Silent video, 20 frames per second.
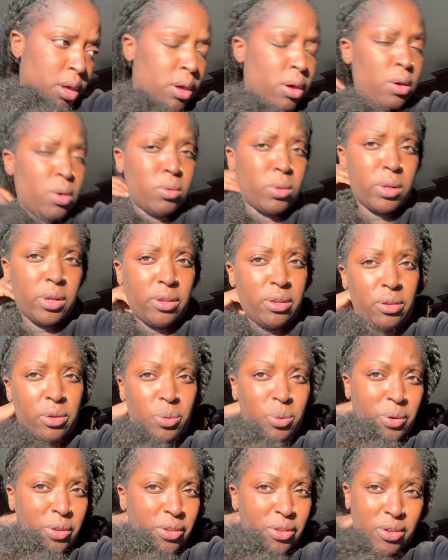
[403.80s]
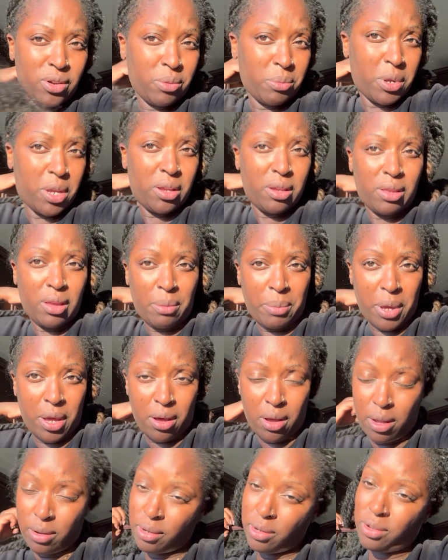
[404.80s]
go listen to a sermon that my
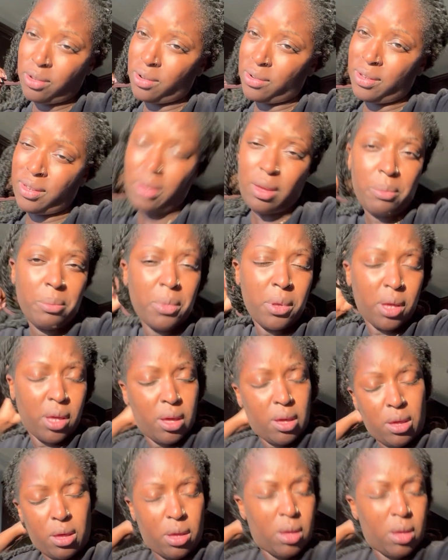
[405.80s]
god sister sent me